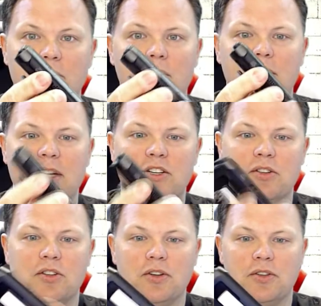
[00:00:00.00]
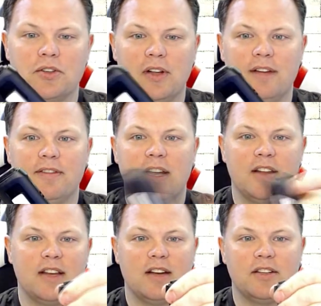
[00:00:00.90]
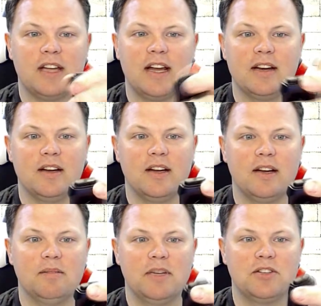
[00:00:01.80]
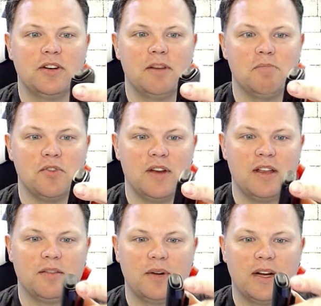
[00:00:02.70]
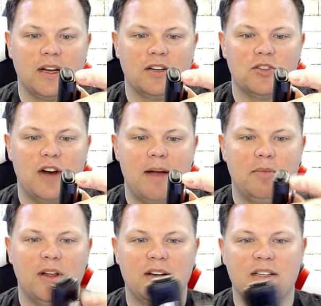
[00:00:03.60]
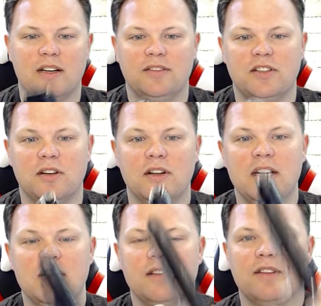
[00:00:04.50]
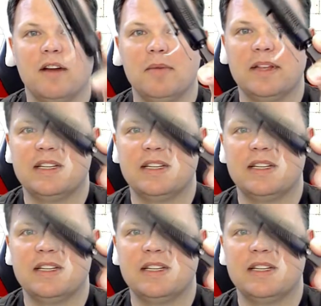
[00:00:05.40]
we want to make sure those holes are left on the outside. Make sure it can breathe. We're not going to trap a lot of stuff. So they've got them on the